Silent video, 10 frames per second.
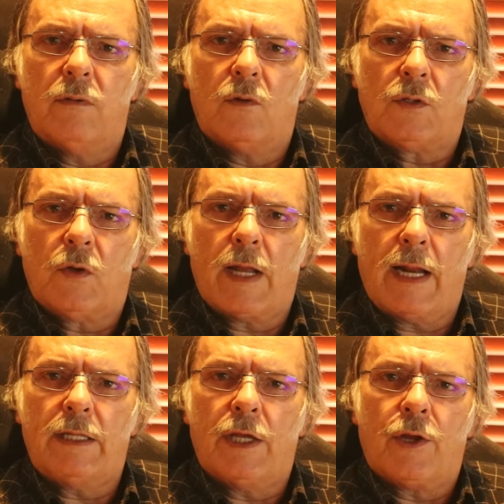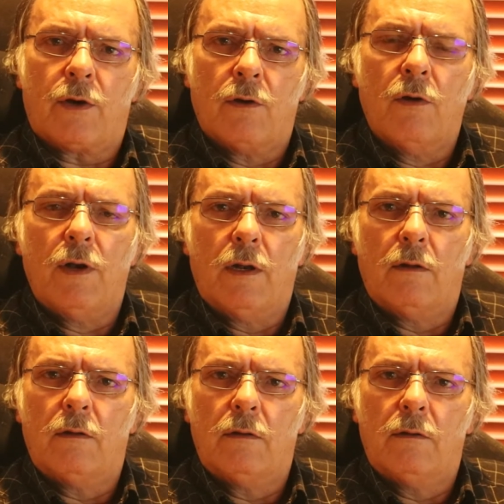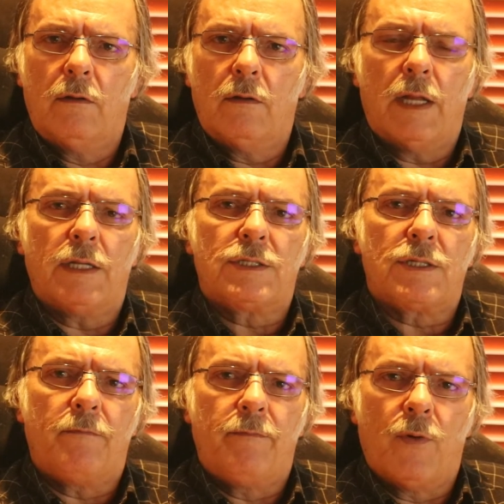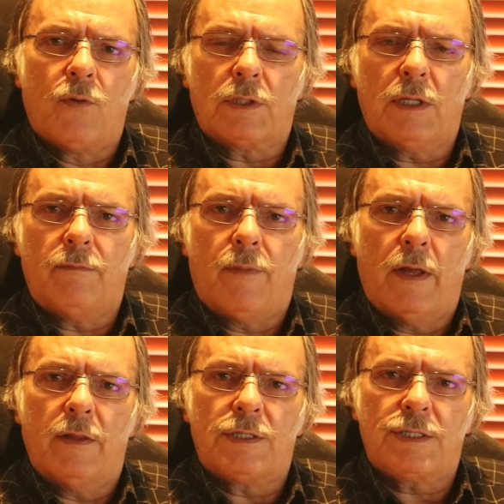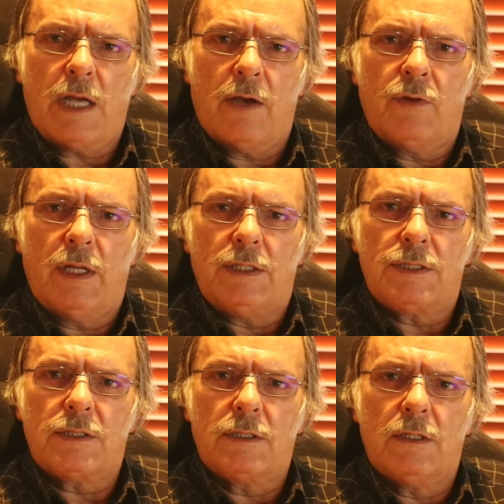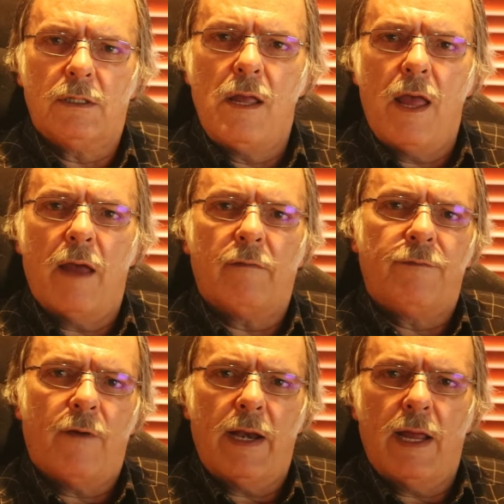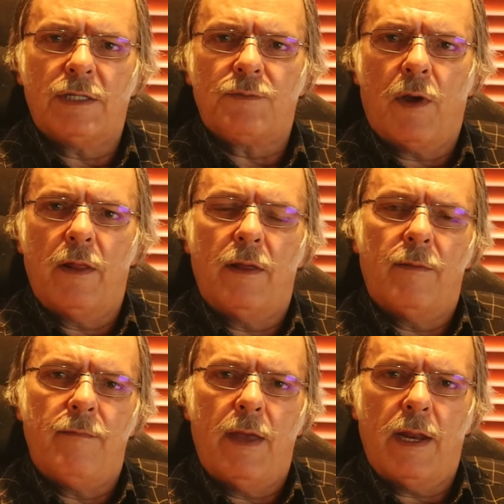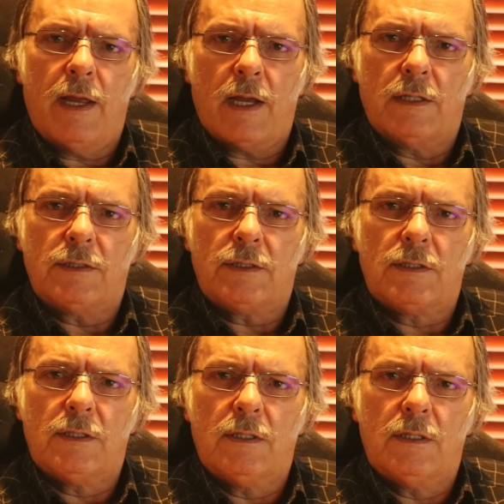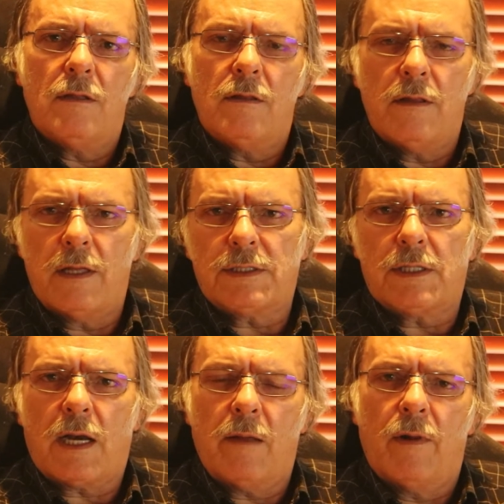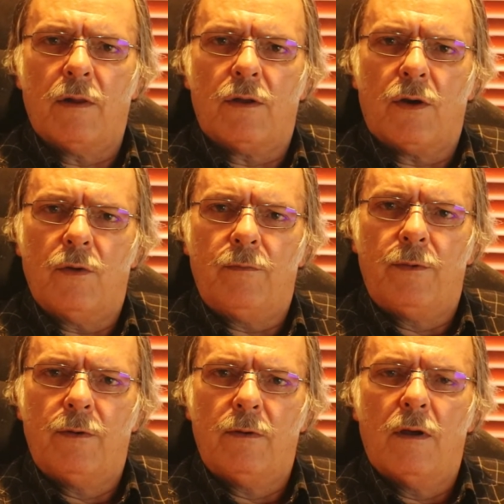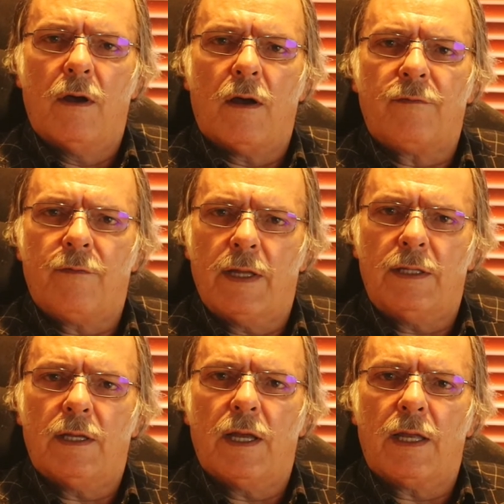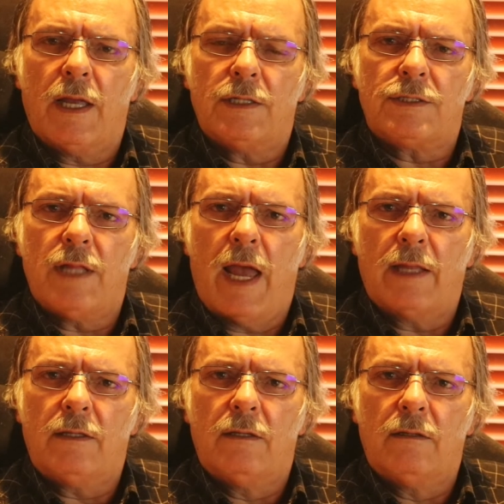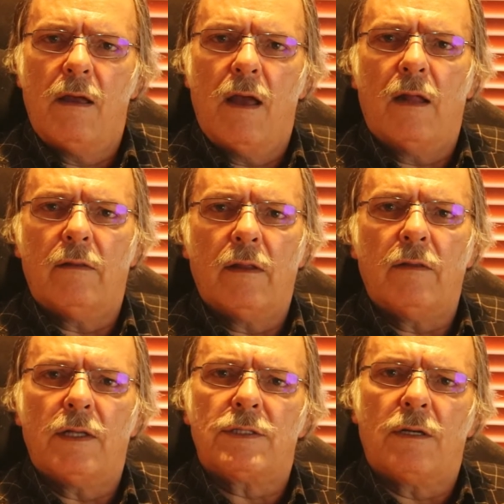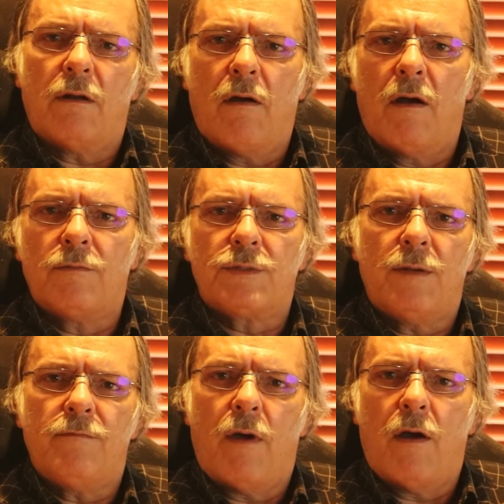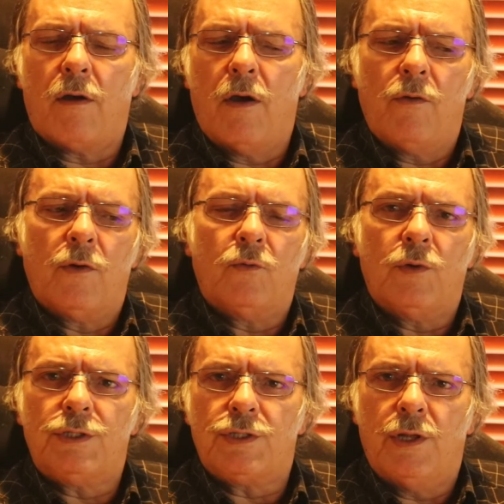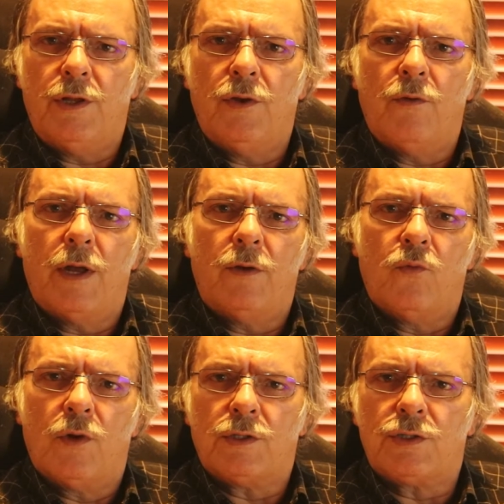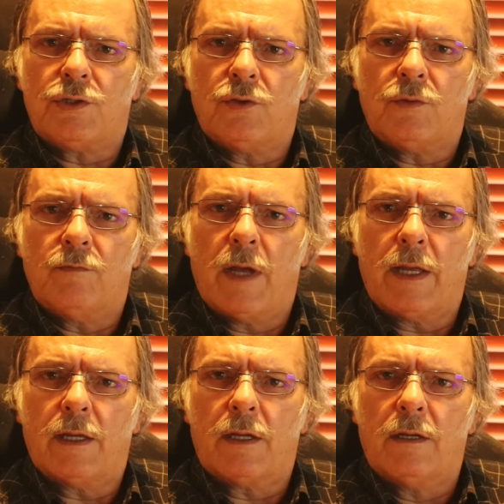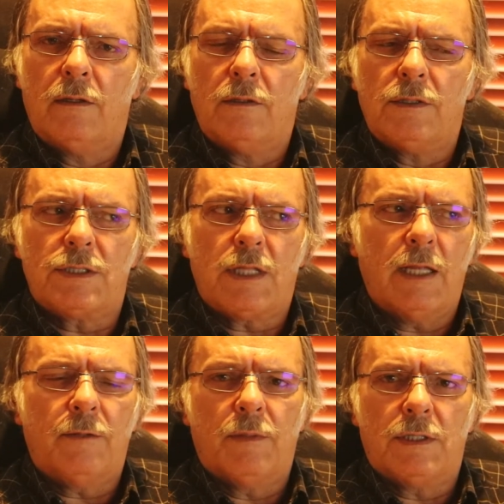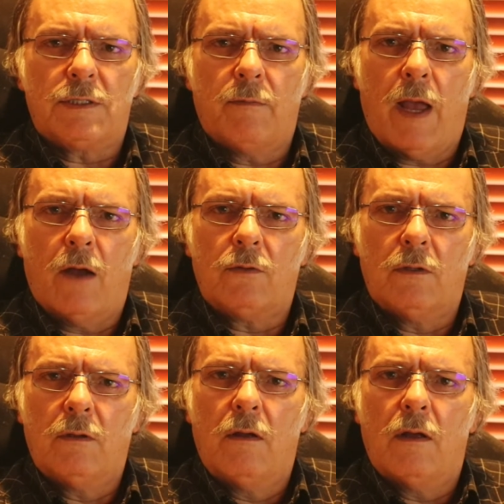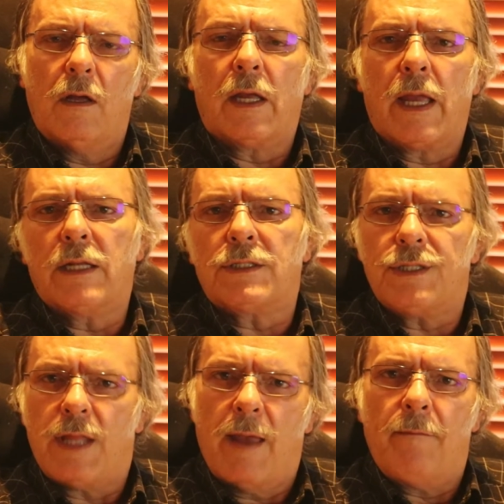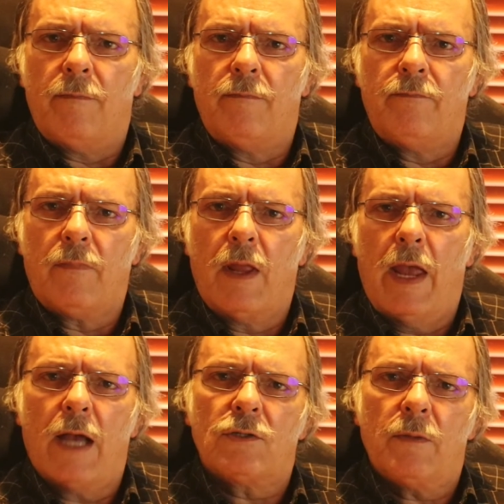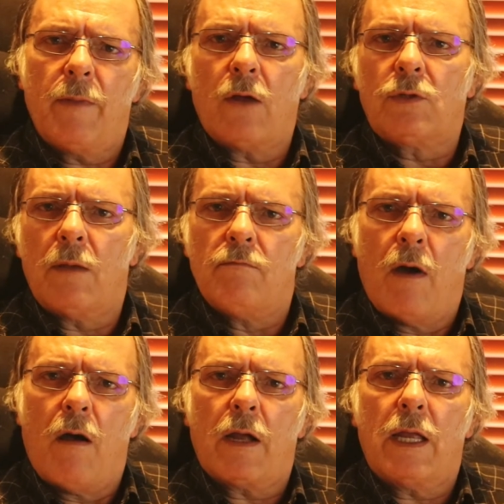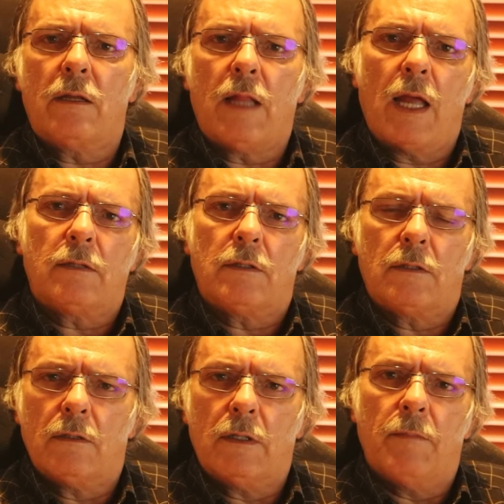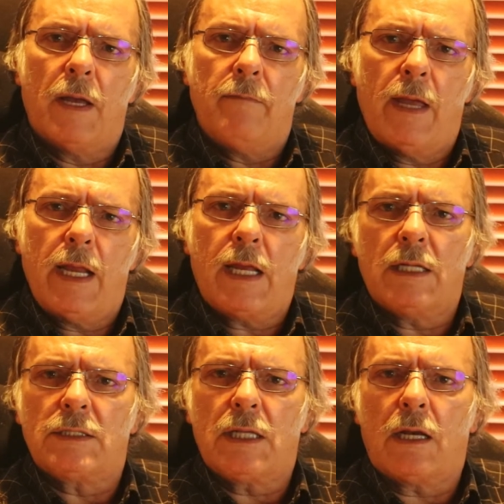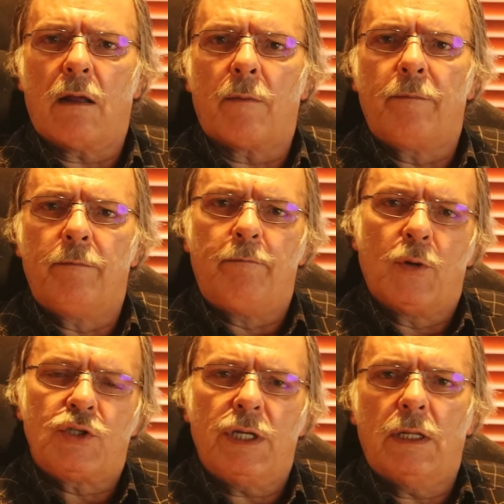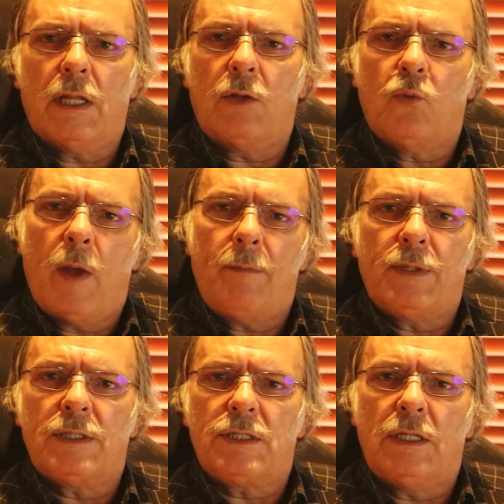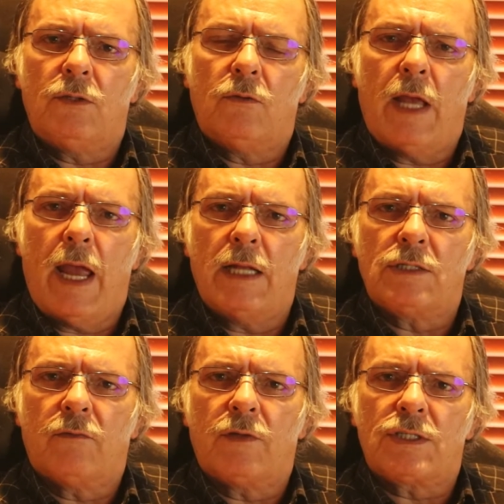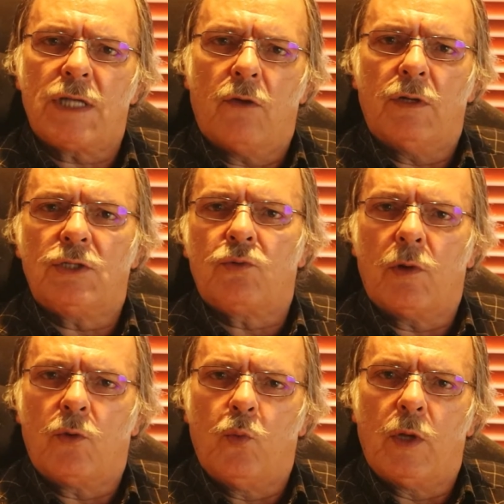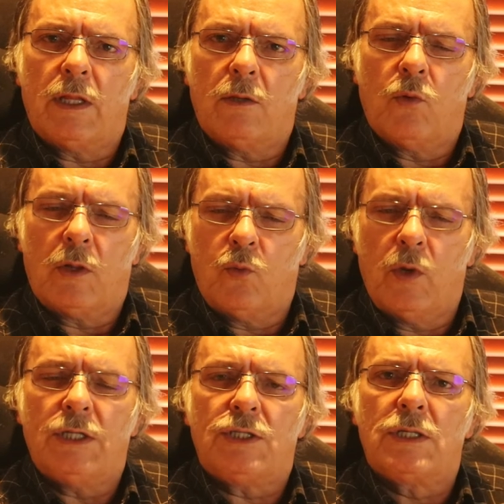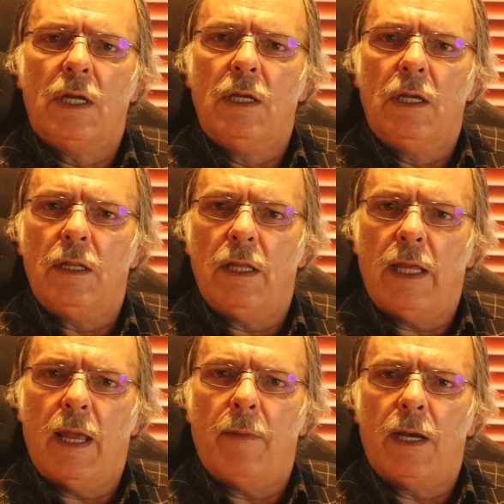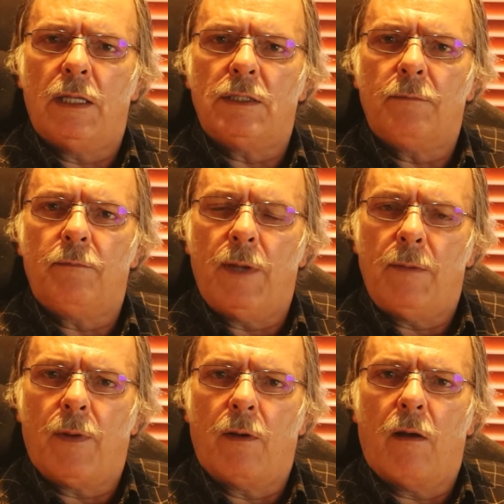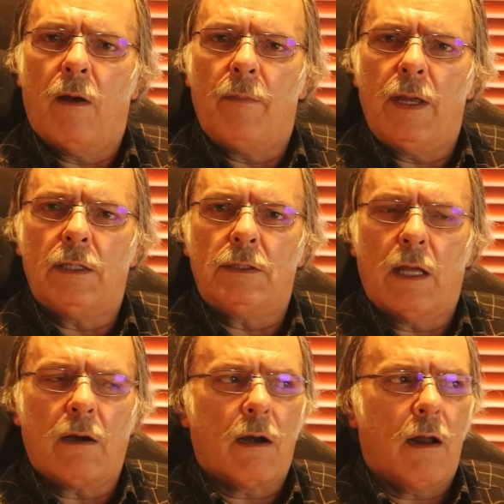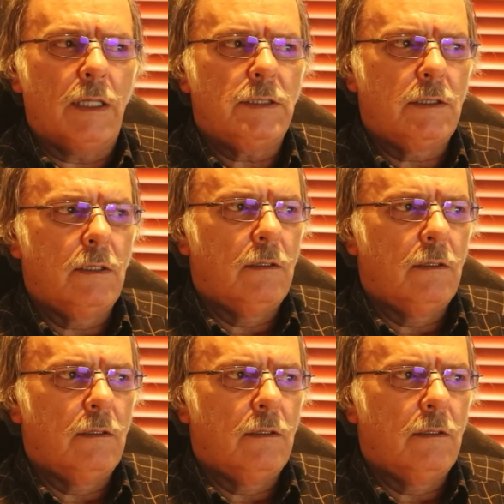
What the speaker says: autocratic rule that is supported by the Saudis and financed by the Americans. This rebel group are fighting against that. and then there's an arms embargo on which the UN wants to make statements about against them. How's about embargoing that Americans that are pushing that weapons into the hands of the Saudis with which the Yemeni people are being terrorized?